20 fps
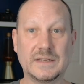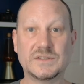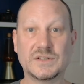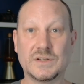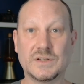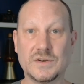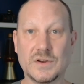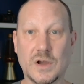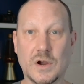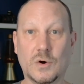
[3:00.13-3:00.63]

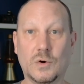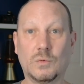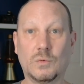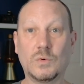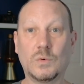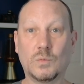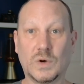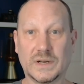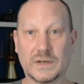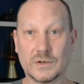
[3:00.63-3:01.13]
to know
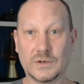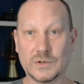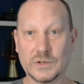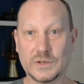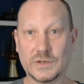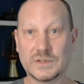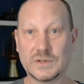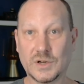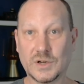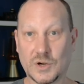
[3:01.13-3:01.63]
what
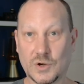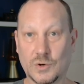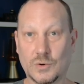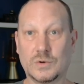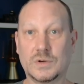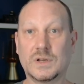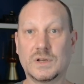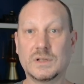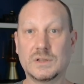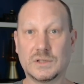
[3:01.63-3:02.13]
good
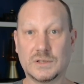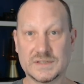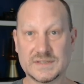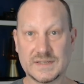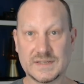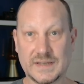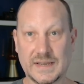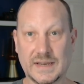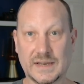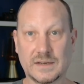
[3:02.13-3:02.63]
code looks
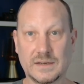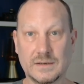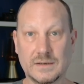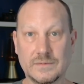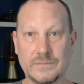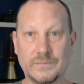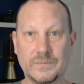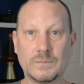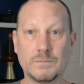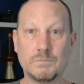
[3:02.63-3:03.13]
like.
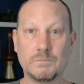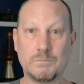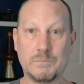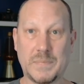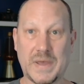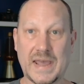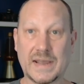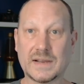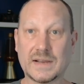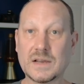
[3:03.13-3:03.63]

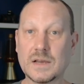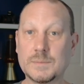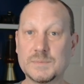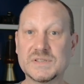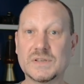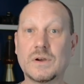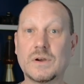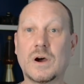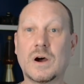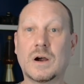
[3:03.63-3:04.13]

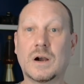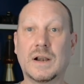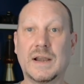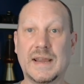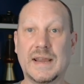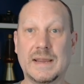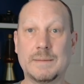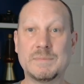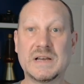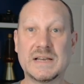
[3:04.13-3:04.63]
Backups are
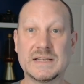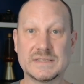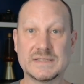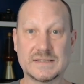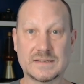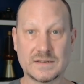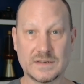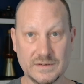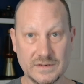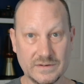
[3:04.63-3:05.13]
a
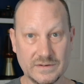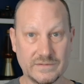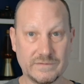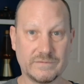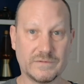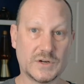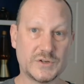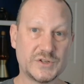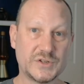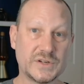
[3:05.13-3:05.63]
must.
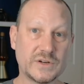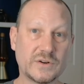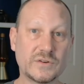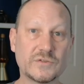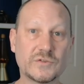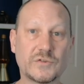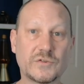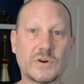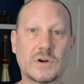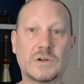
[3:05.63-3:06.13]
Version
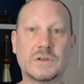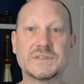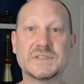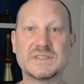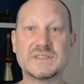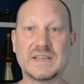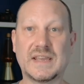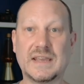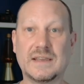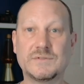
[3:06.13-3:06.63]
control
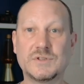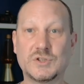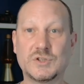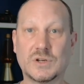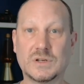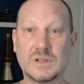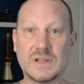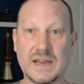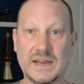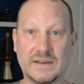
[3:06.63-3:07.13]
saves
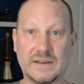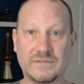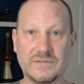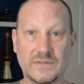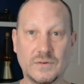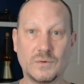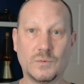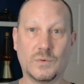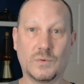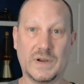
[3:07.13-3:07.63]
your life
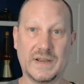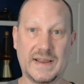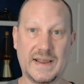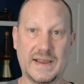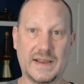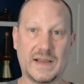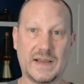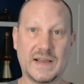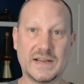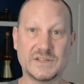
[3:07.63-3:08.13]
when
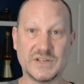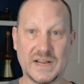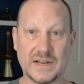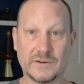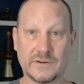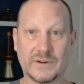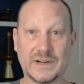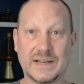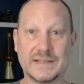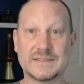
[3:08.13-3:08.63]
AI
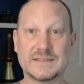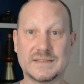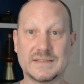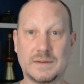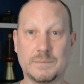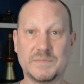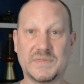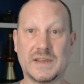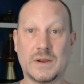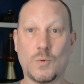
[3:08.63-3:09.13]
generates
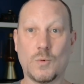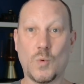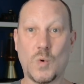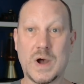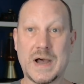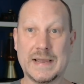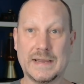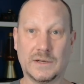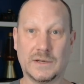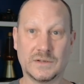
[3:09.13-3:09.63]
something
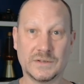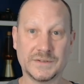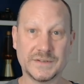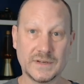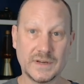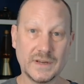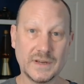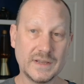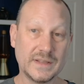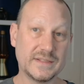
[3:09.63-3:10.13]
wild
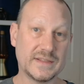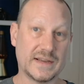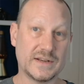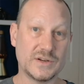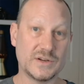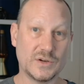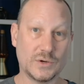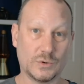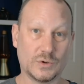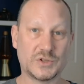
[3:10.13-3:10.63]
that
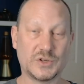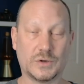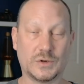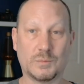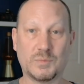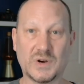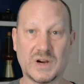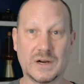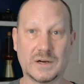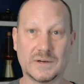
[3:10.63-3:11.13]
nukes your
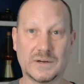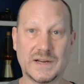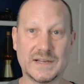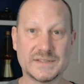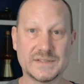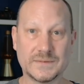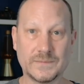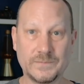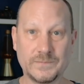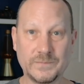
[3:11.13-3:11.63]
progress.